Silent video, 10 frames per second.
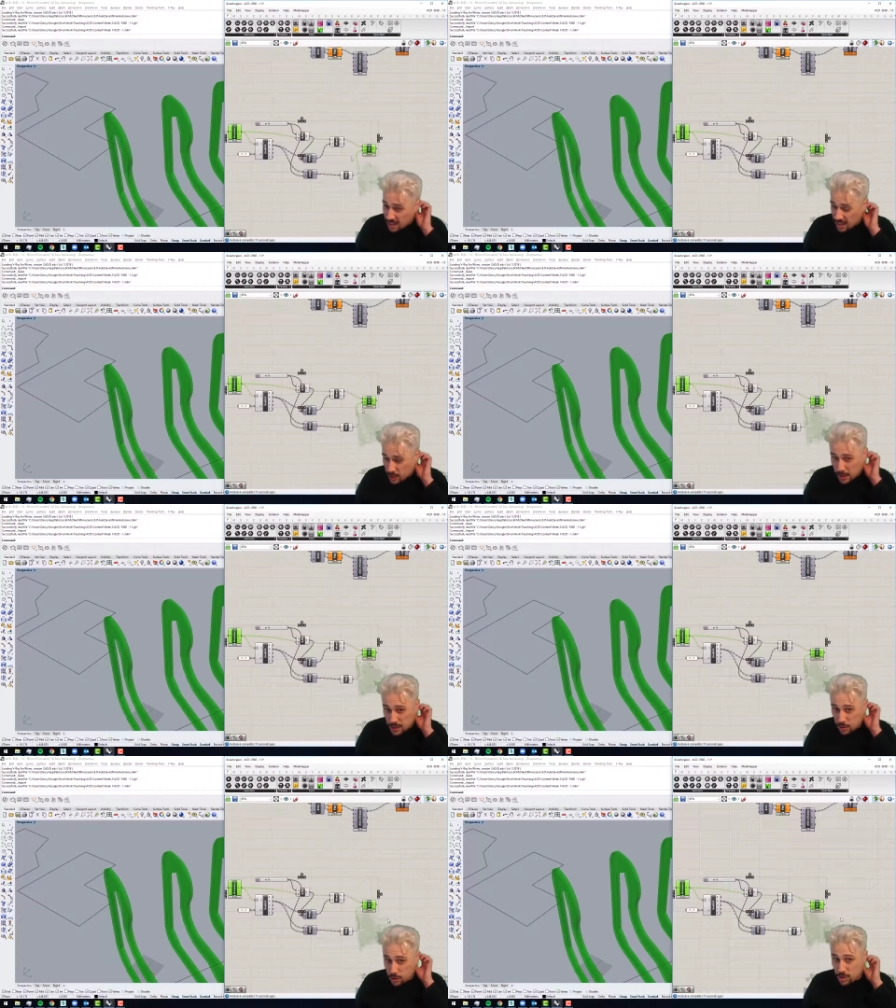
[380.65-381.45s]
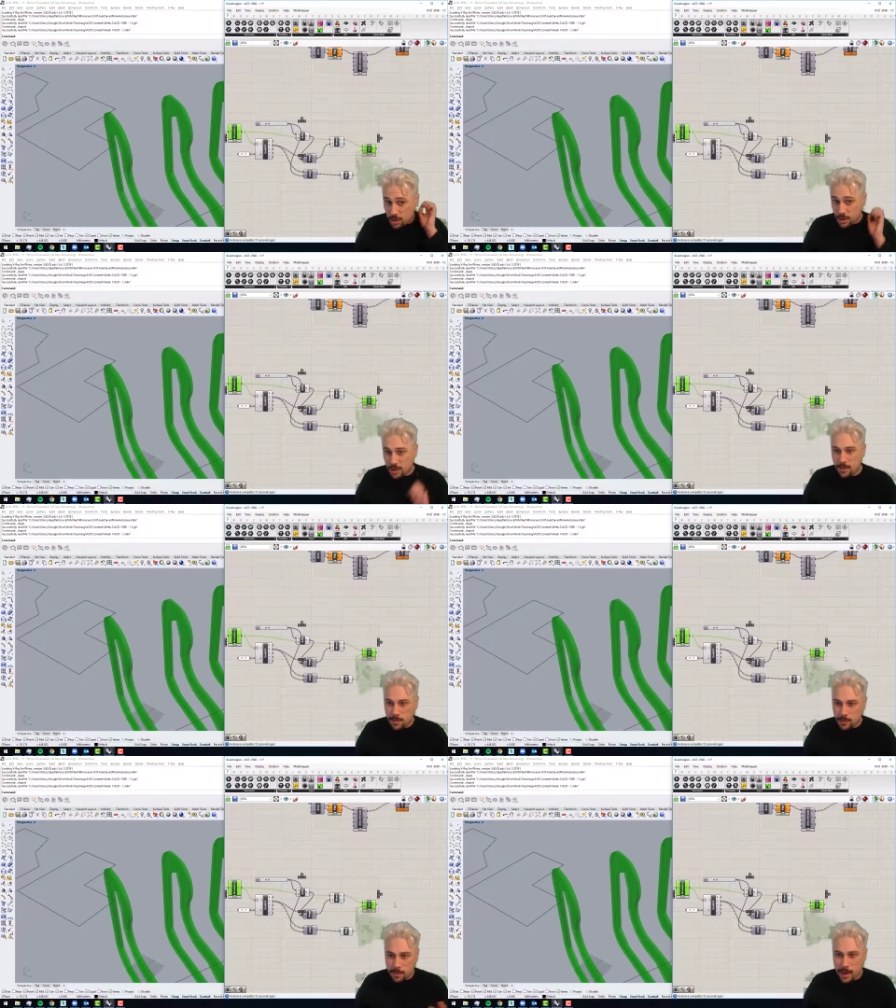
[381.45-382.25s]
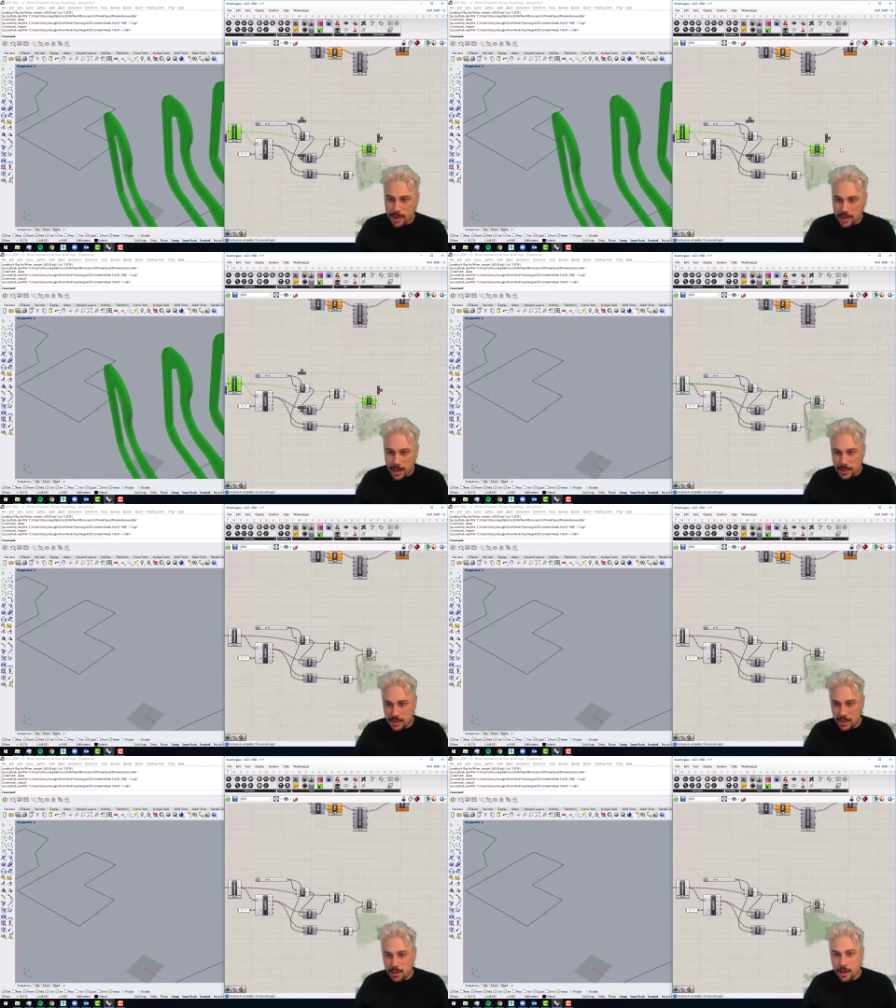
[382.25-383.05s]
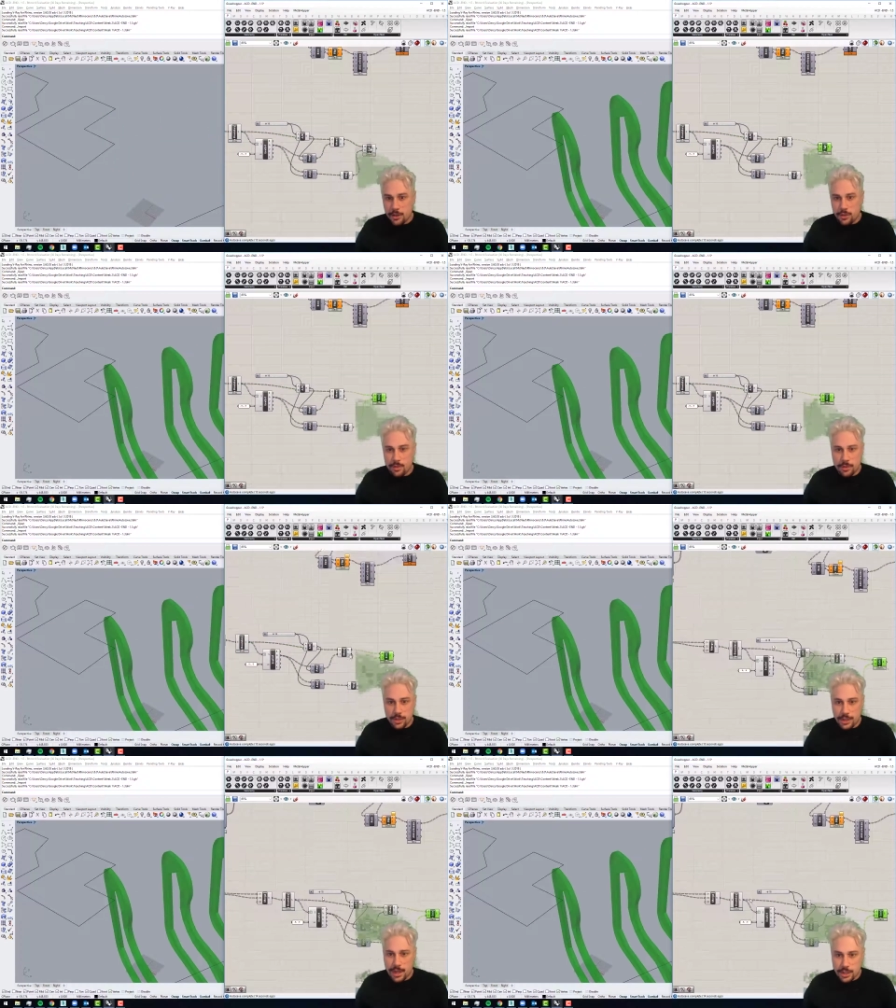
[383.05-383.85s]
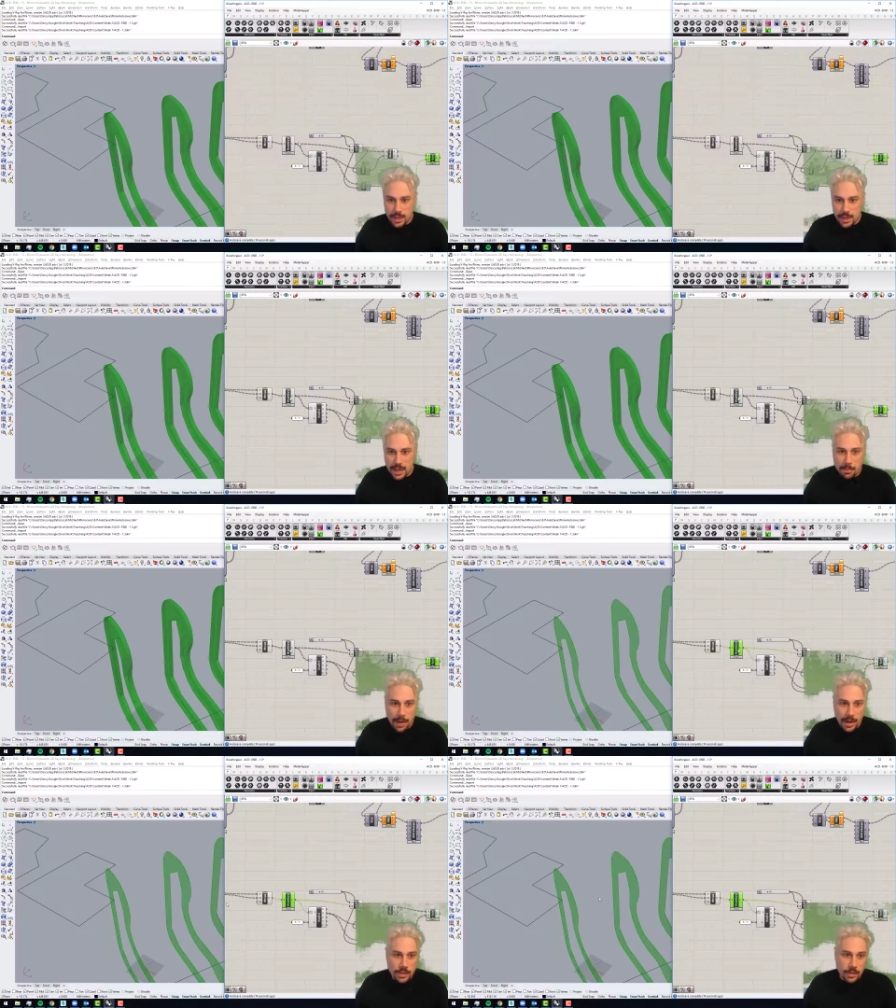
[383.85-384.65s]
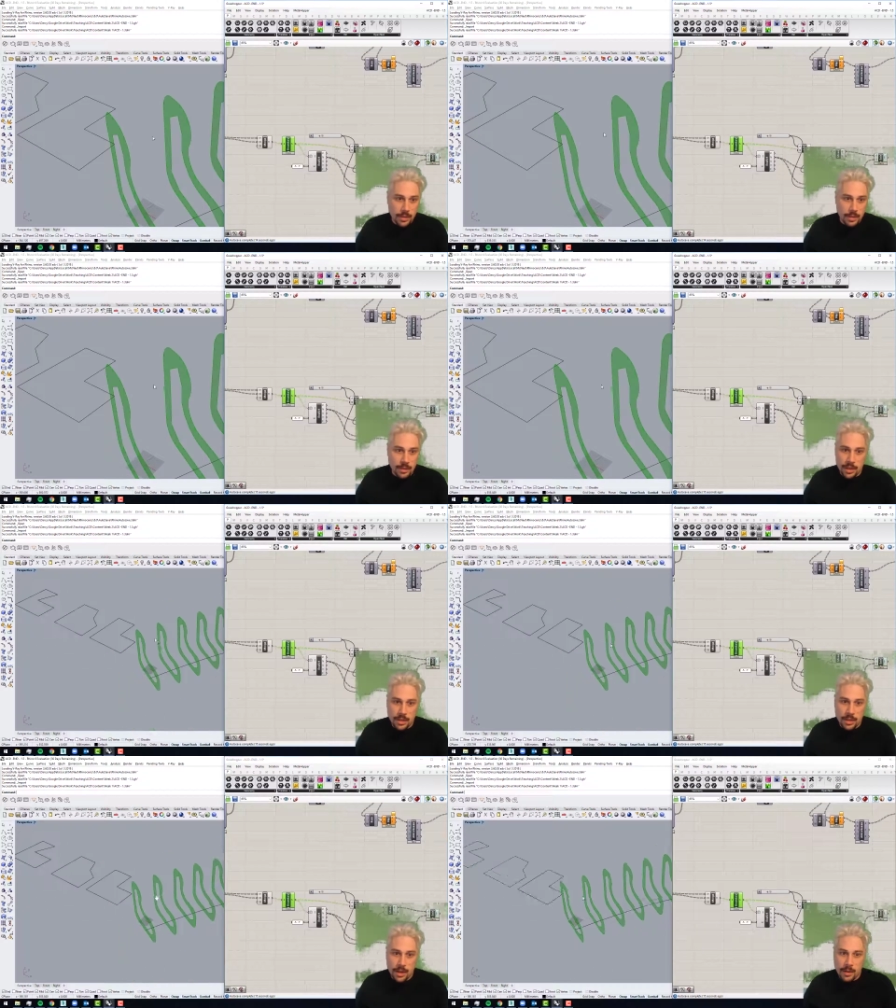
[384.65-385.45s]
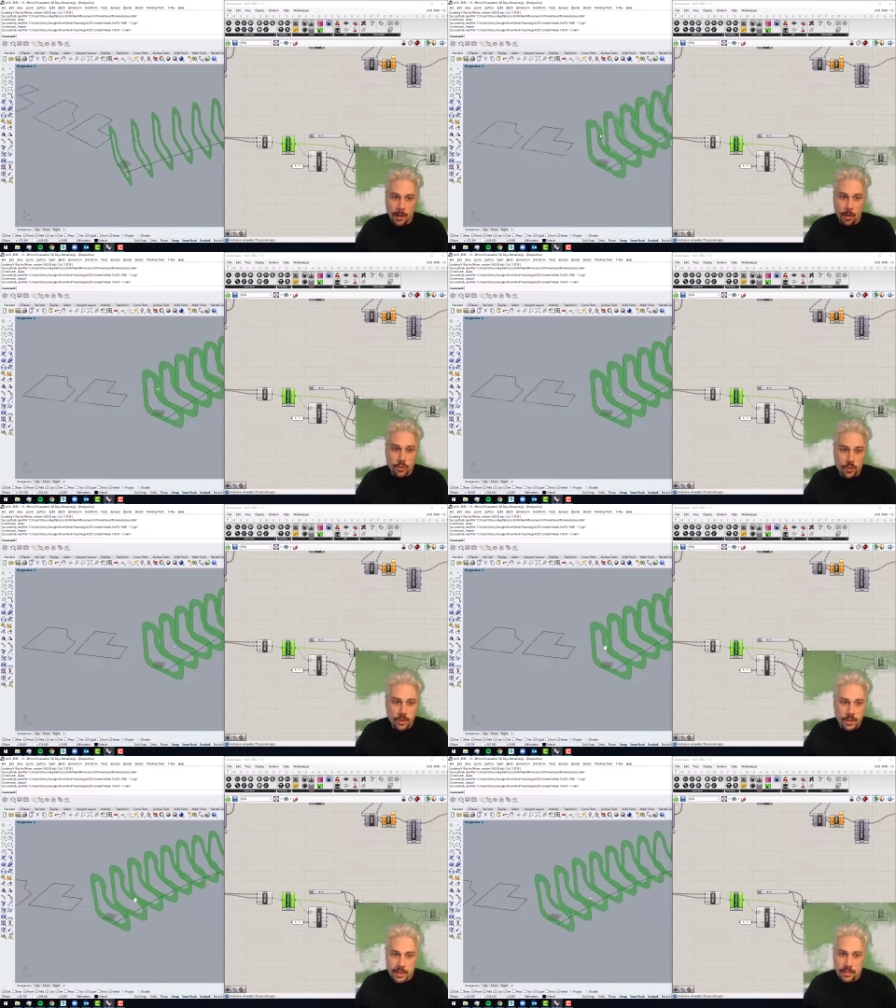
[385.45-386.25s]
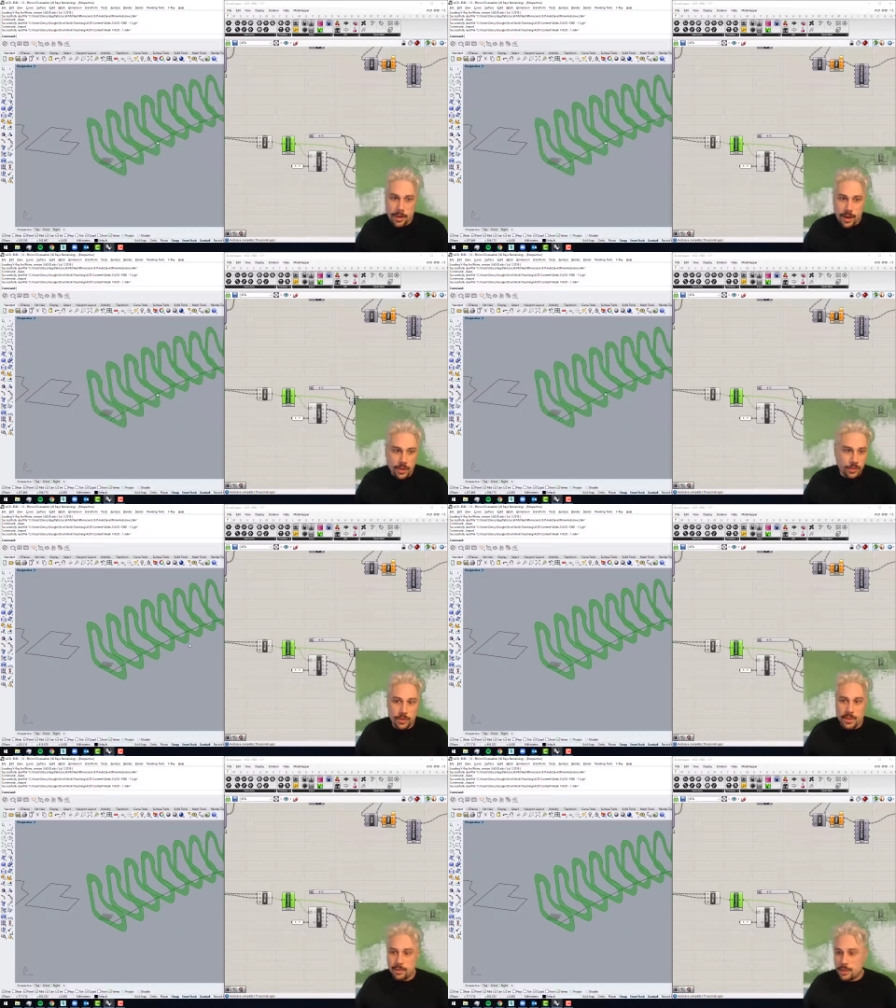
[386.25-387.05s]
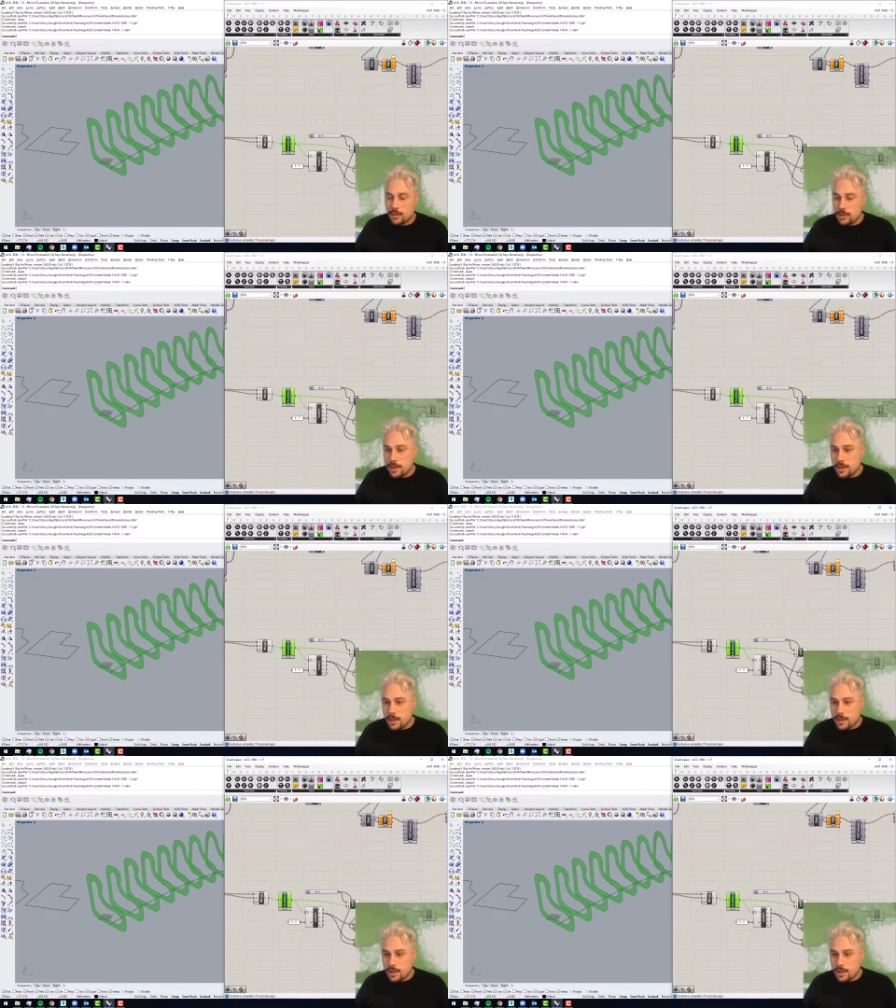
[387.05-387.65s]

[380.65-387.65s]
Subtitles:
it's always good to maintain center line geometry in case you need to come back to it and alter it in some way or do something to it.